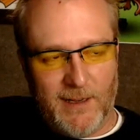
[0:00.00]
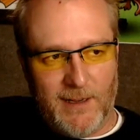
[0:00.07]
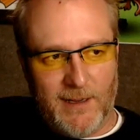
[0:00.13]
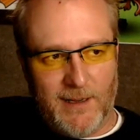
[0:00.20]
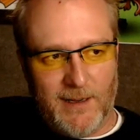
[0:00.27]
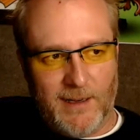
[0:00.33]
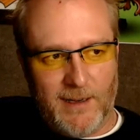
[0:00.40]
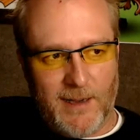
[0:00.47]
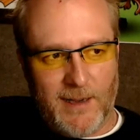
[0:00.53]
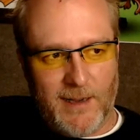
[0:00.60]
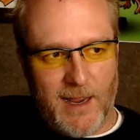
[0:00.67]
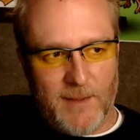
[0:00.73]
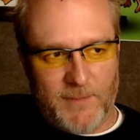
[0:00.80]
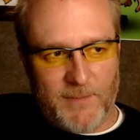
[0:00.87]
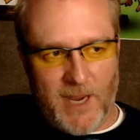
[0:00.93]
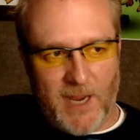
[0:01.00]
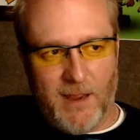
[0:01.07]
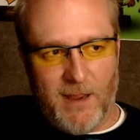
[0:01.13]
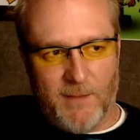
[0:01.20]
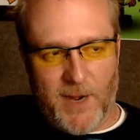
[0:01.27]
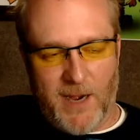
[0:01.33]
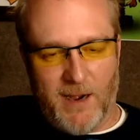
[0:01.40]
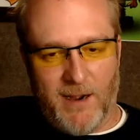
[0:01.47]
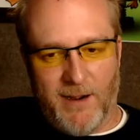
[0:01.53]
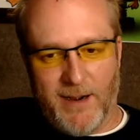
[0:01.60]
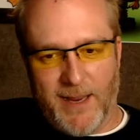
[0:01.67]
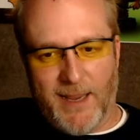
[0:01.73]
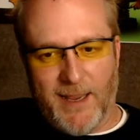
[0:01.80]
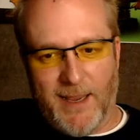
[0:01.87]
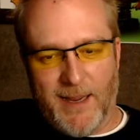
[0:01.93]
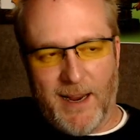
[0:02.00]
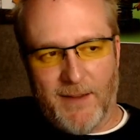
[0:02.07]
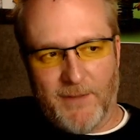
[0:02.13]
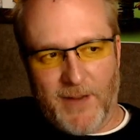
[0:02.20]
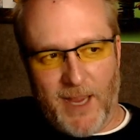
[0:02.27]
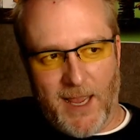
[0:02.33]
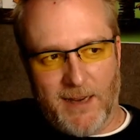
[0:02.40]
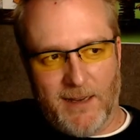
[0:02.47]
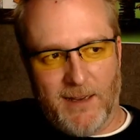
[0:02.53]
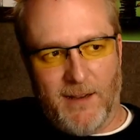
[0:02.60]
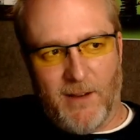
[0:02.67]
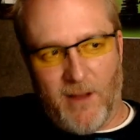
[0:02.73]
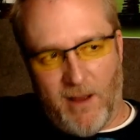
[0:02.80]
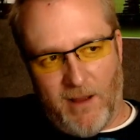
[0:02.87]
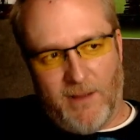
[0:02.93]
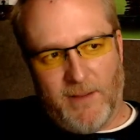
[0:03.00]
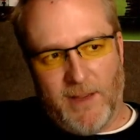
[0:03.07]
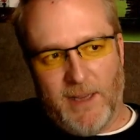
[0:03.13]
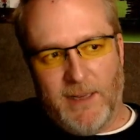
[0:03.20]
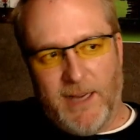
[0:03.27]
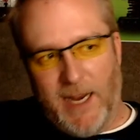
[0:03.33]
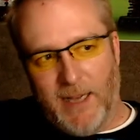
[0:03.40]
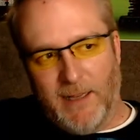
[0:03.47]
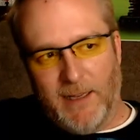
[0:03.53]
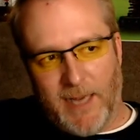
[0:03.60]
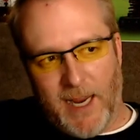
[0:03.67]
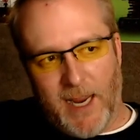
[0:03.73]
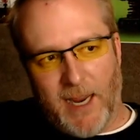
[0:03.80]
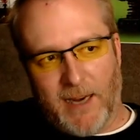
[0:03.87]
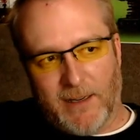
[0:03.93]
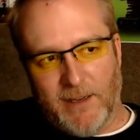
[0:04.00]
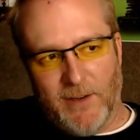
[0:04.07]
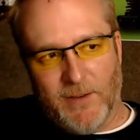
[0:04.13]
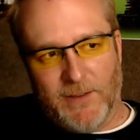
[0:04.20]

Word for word: I'm Tom Baird, and I've got all the daily tech news.